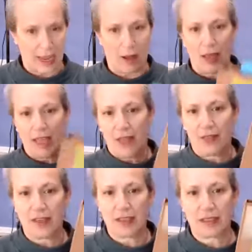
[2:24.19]
Now,
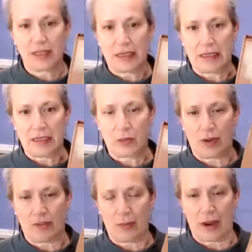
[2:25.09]
this is
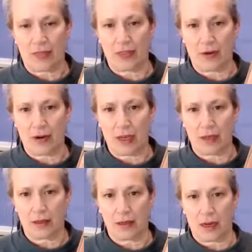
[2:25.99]
one of my
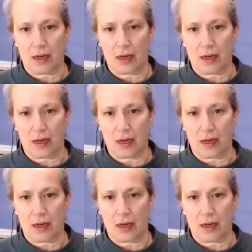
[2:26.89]
theory